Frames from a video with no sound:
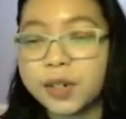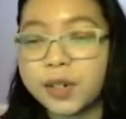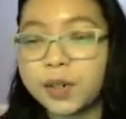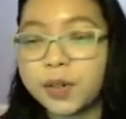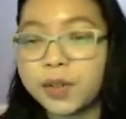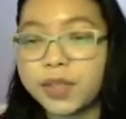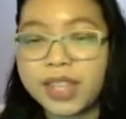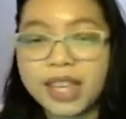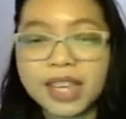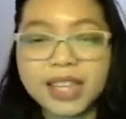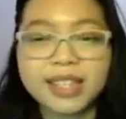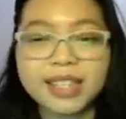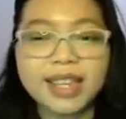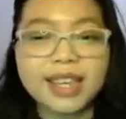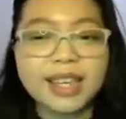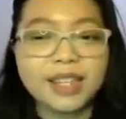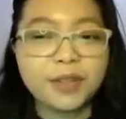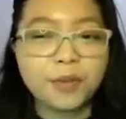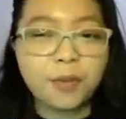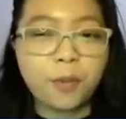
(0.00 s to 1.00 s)
So this
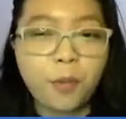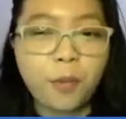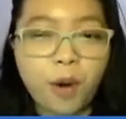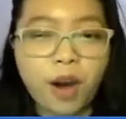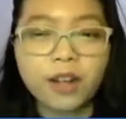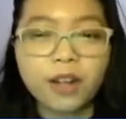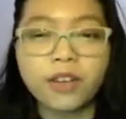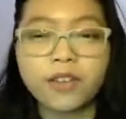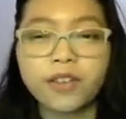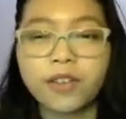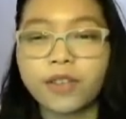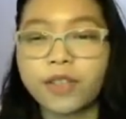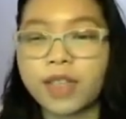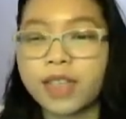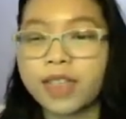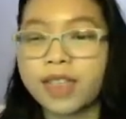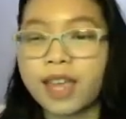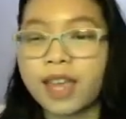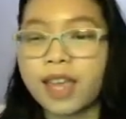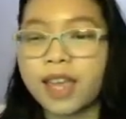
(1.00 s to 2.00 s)
is one of
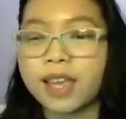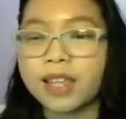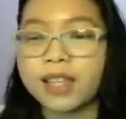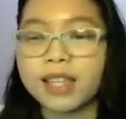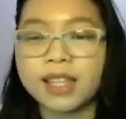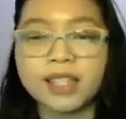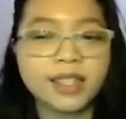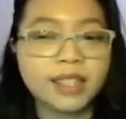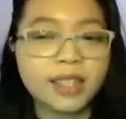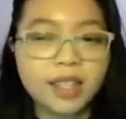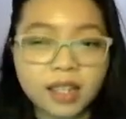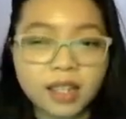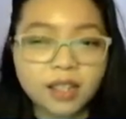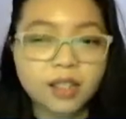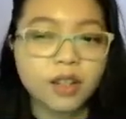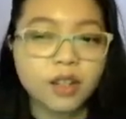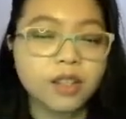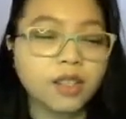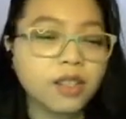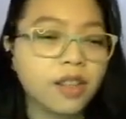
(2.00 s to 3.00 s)
the things that
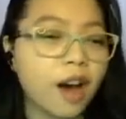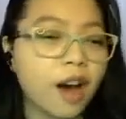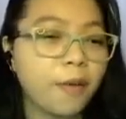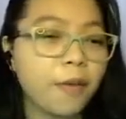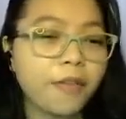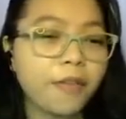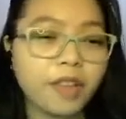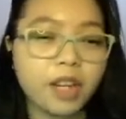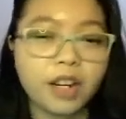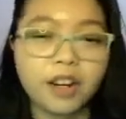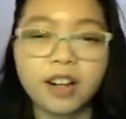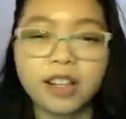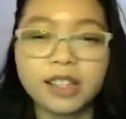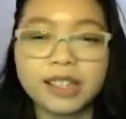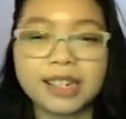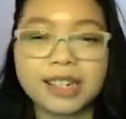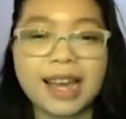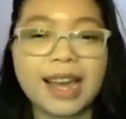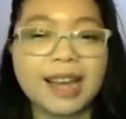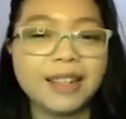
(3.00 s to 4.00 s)
sits on top of it
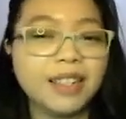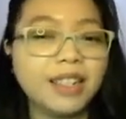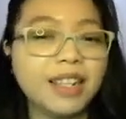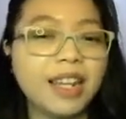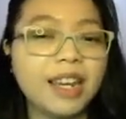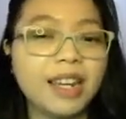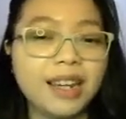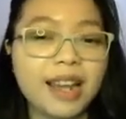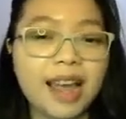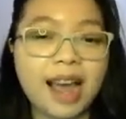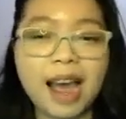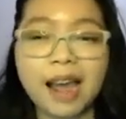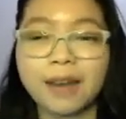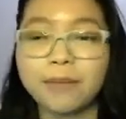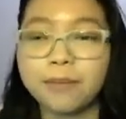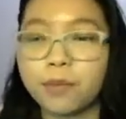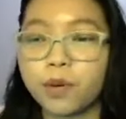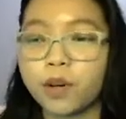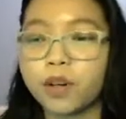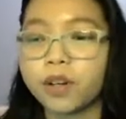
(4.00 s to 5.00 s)
all, the Candidate
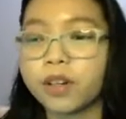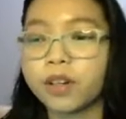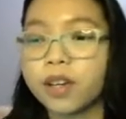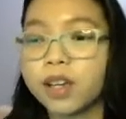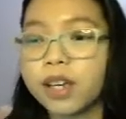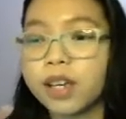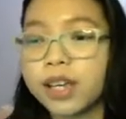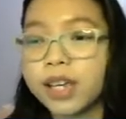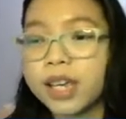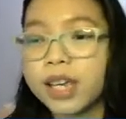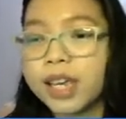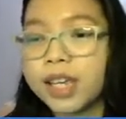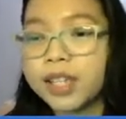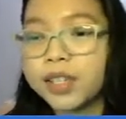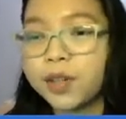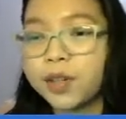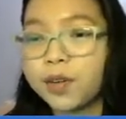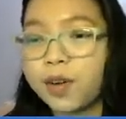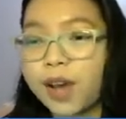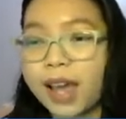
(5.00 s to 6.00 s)
Handbook.
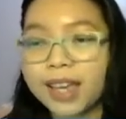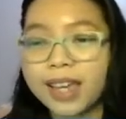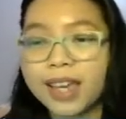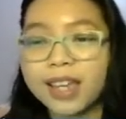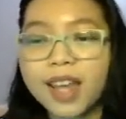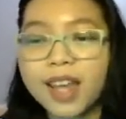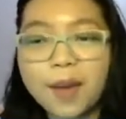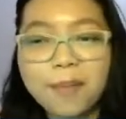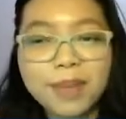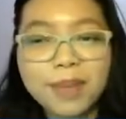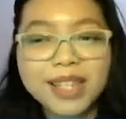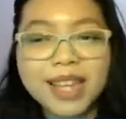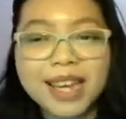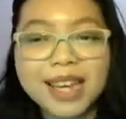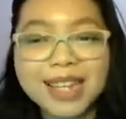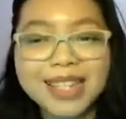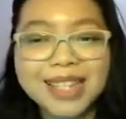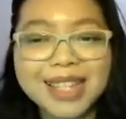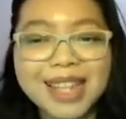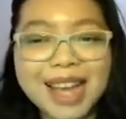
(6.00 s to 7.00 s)
So I can
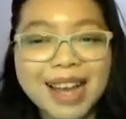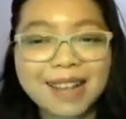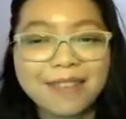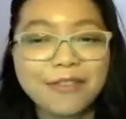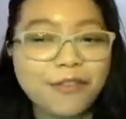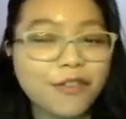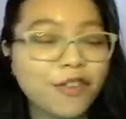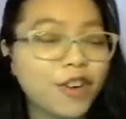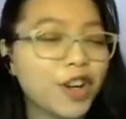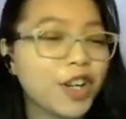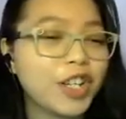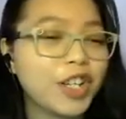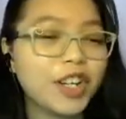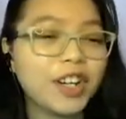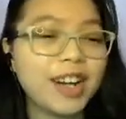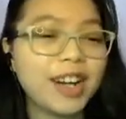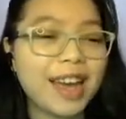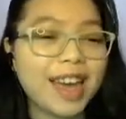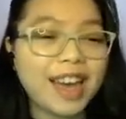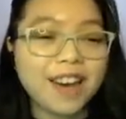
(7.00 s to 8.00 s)
emphasize that
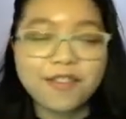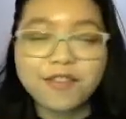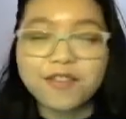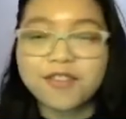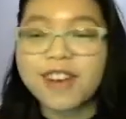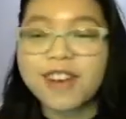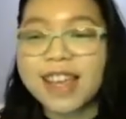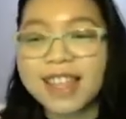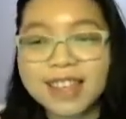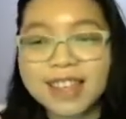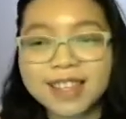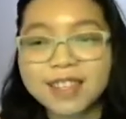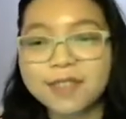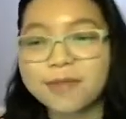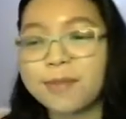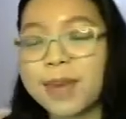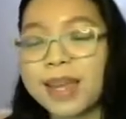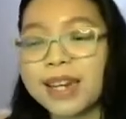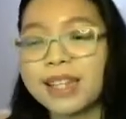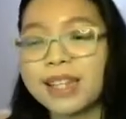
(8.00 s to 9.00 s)
further. I have read
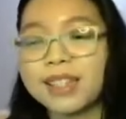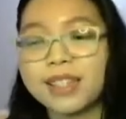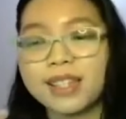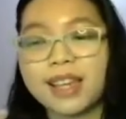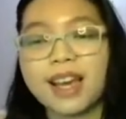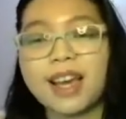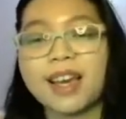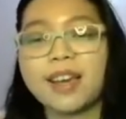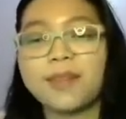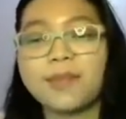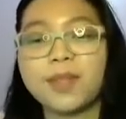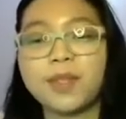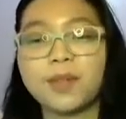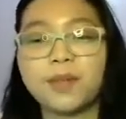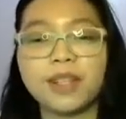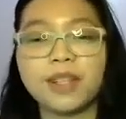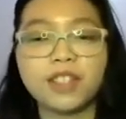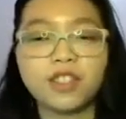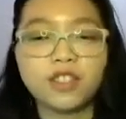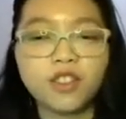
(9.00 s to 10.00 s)
this many
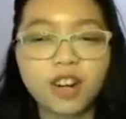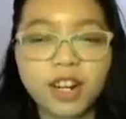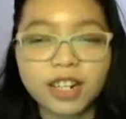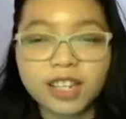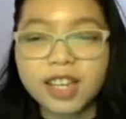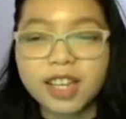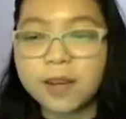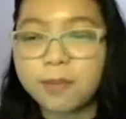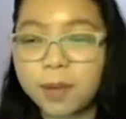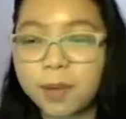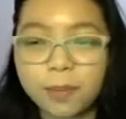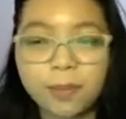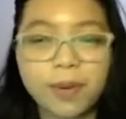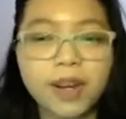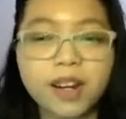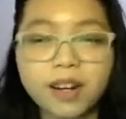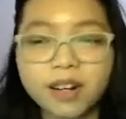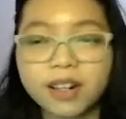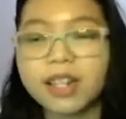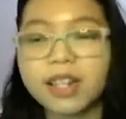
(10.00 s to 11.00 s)
times while starting,
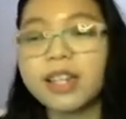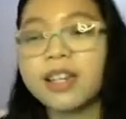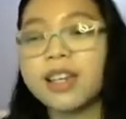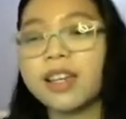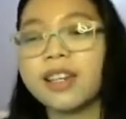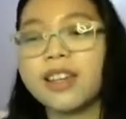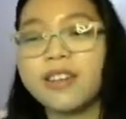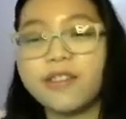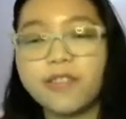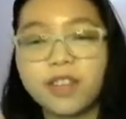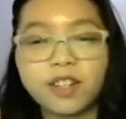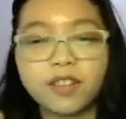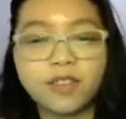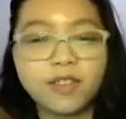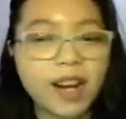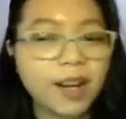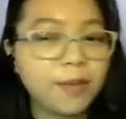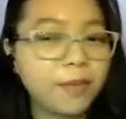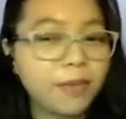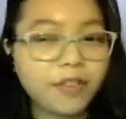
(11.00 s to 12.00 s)
preparing, and even
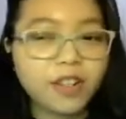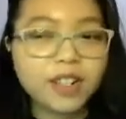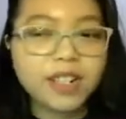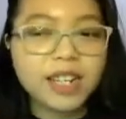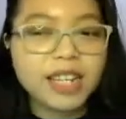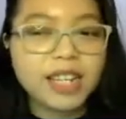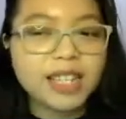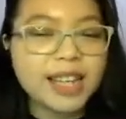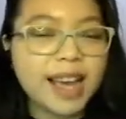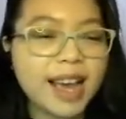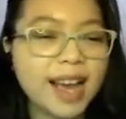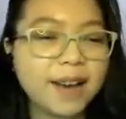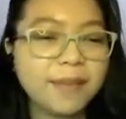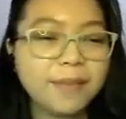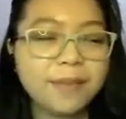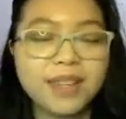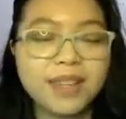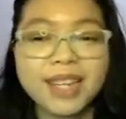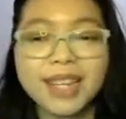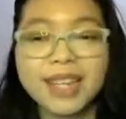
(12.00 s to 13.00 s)
right before the
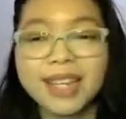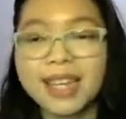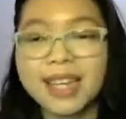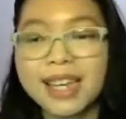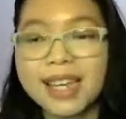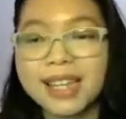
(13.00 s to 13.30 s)
exam.